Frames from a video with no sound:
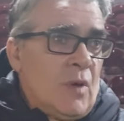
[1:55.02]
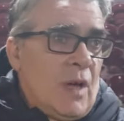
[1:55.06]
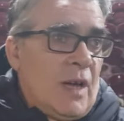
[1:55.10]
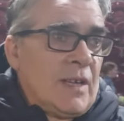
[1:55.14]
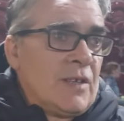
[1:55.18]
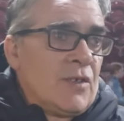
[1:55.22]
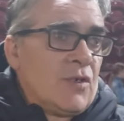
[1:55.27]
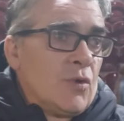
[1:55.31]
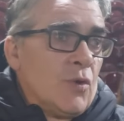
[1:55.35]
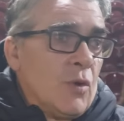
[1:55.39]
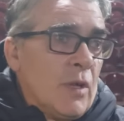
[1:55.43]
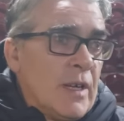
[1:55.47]

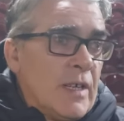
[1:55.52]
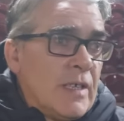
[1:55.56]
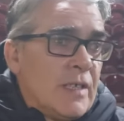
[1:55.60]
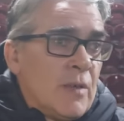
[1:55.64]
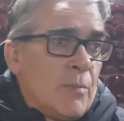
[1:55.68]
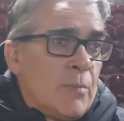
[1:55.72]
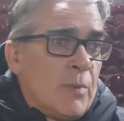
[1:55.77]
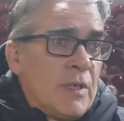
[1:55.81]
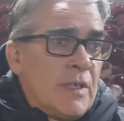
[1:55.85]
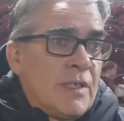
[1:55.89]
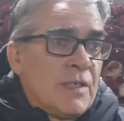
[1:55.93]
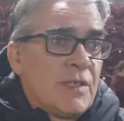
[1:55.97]
I do like
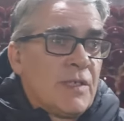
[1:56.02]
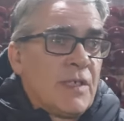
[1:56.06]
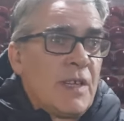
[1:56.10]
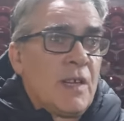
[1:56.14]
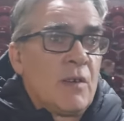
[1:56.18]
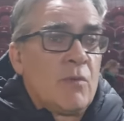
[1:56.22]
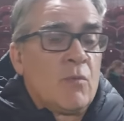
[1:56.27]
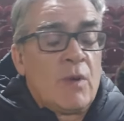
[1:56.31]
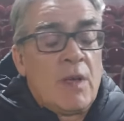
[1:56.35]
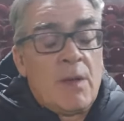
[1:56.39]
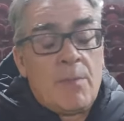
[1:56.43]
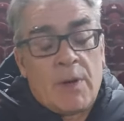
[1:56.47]
to play a
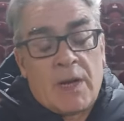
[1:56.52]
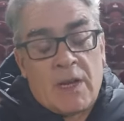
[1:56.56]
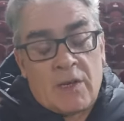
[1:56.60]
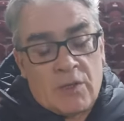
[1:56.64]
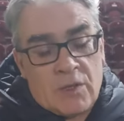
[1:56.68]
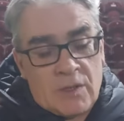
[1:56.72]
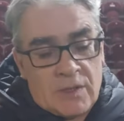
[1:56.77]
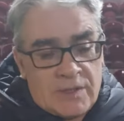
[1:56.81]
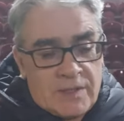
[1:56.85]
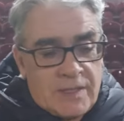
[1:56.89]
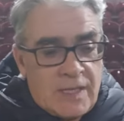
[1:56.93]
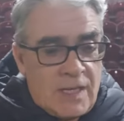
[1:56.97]
certain way, but I
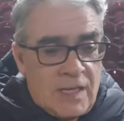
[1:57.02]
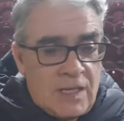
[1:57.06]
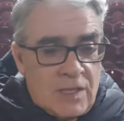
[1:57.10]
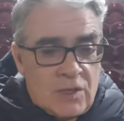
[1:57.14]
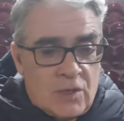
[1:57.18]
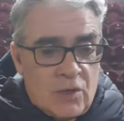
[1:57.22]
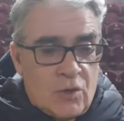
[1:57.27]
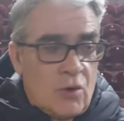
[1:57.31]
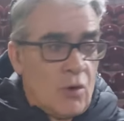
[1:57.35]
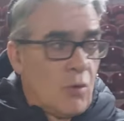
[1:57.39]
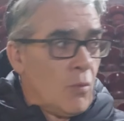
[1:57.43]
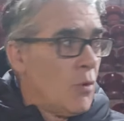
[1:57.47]

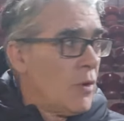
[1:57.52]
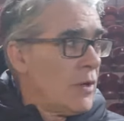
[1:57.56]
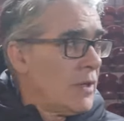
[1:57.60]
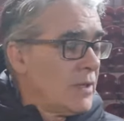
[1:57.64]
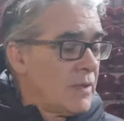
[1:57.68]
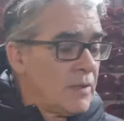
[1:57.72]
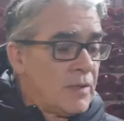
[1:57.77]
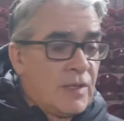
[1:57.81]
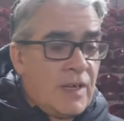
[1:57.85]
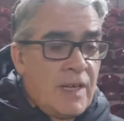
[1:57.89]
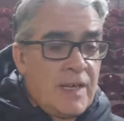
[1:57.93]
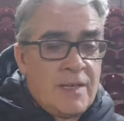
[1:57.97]
certainly do not
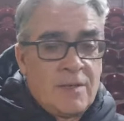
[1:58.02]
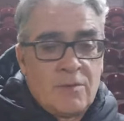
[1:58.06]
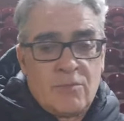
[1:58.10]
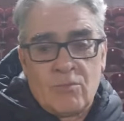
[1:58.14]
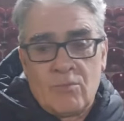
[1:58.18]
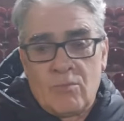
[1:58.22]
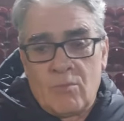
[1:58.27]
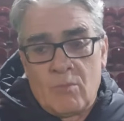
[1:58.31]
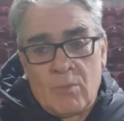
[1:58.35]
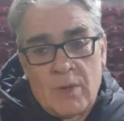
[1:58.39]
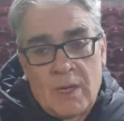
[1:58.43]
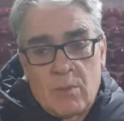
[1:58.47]
want to try
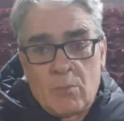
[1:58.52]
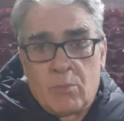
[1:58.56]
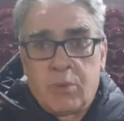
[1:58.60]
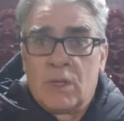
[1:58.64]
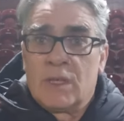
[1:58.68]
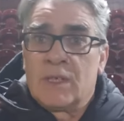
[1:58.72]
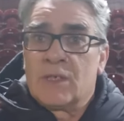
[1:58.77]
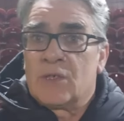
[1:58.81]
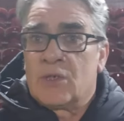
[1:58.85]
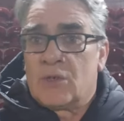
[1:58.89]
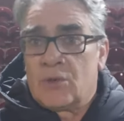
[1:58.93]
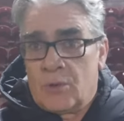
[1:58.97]
and make
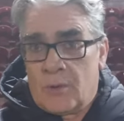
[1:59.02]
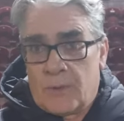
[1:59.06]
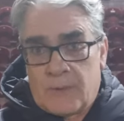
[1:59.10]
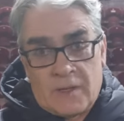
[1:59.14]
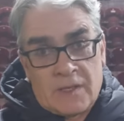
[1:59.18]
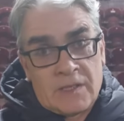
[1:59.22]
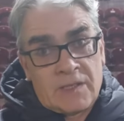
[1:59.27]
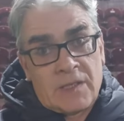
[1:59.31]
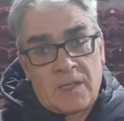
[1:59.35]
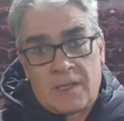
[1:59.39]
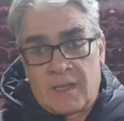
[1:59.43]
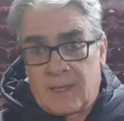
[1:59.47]
players do
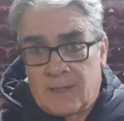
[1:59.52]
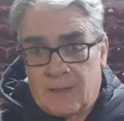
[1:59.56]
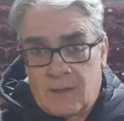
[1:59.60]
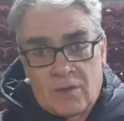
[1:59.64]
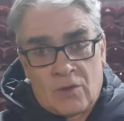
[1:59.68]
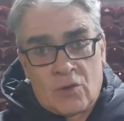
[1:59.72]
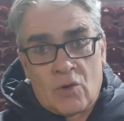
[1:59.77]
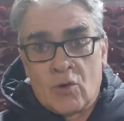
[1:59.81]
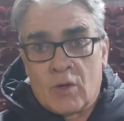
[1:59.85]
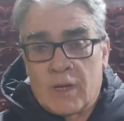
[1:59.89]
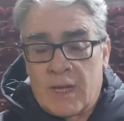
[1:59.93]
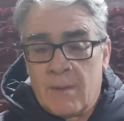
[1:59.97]
things that
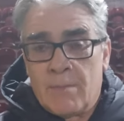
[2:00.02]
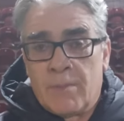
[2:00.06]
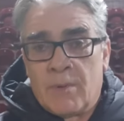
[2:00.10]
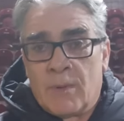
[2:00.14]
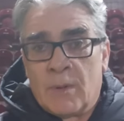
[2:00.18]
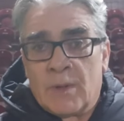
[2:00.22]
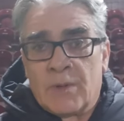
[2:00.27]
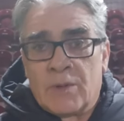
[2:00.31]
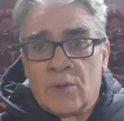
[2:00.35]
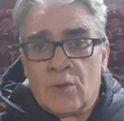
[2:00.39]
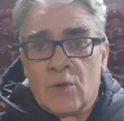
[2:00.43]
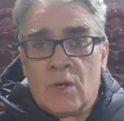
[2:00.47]
they're not
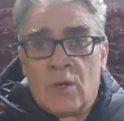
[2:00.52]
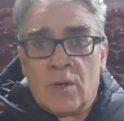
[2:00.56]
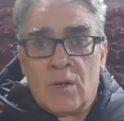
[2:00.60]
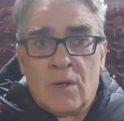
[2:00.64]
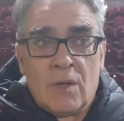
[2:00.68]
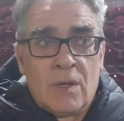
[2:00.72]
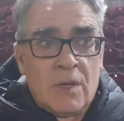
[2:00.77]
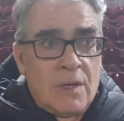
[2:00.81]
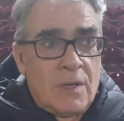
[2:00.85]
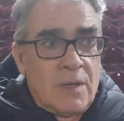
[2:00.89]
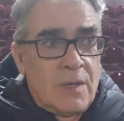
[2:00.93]
capable of doing.